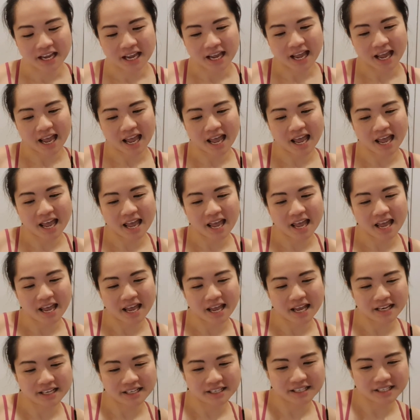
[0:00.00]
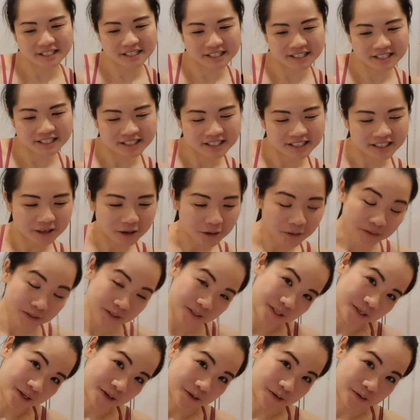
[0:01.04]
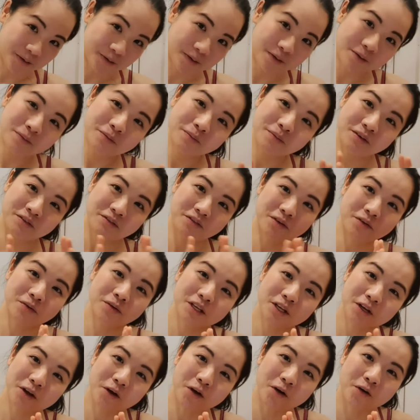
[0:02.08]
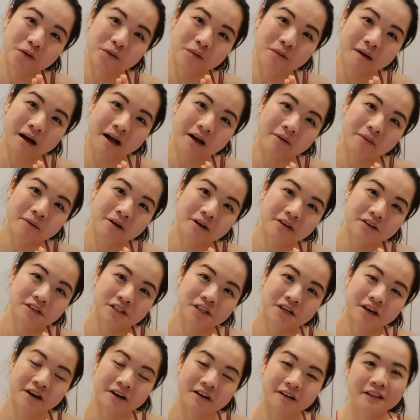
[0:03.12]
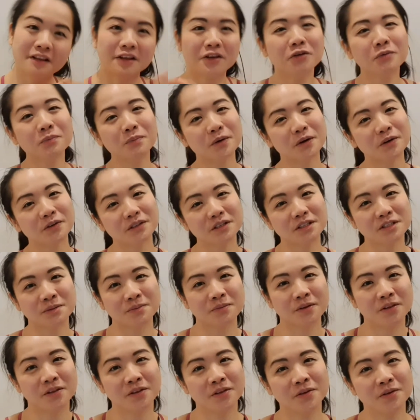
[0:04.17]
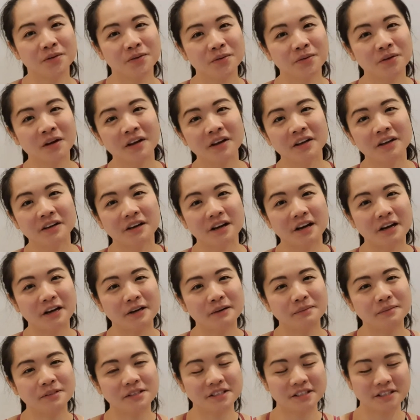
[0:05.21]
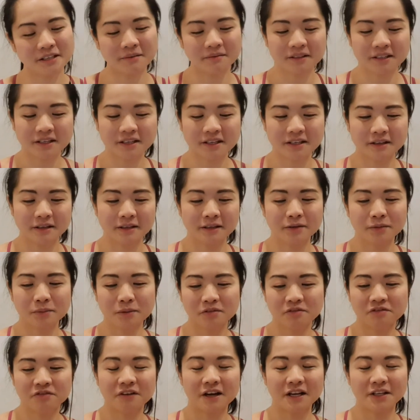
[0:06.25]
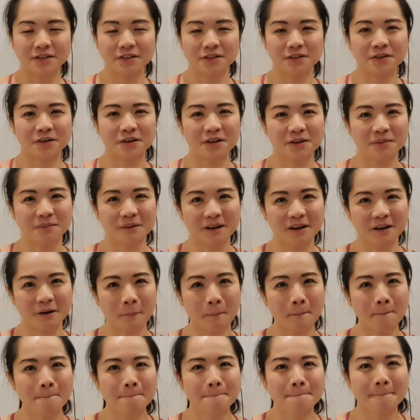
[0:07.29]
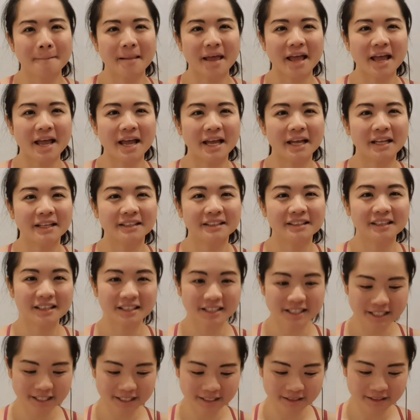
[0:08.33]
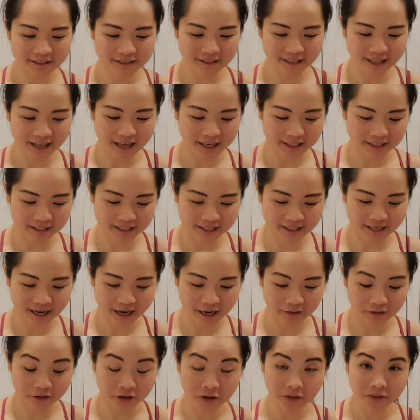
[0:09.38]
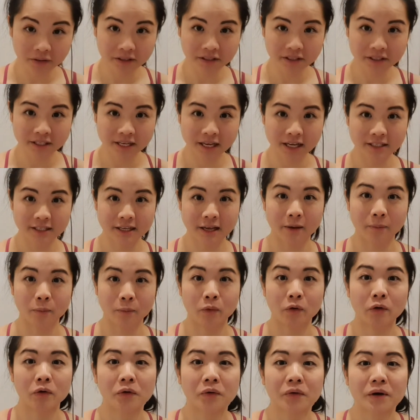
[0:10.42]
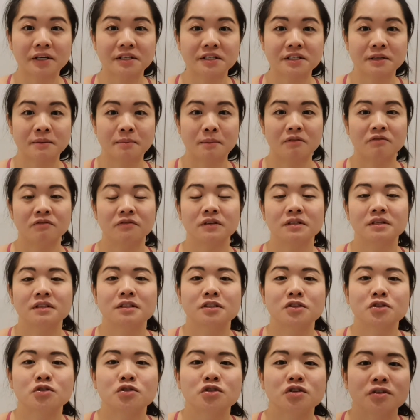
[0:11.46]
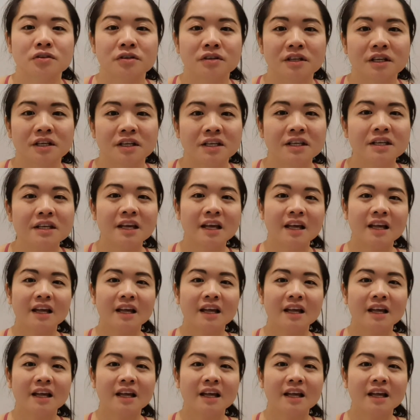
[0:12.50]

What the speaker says: And also, before we go, I want to share a little bonus with you, just something a little bit fun to talk about. And it's that I notice as I progress in my fitness journey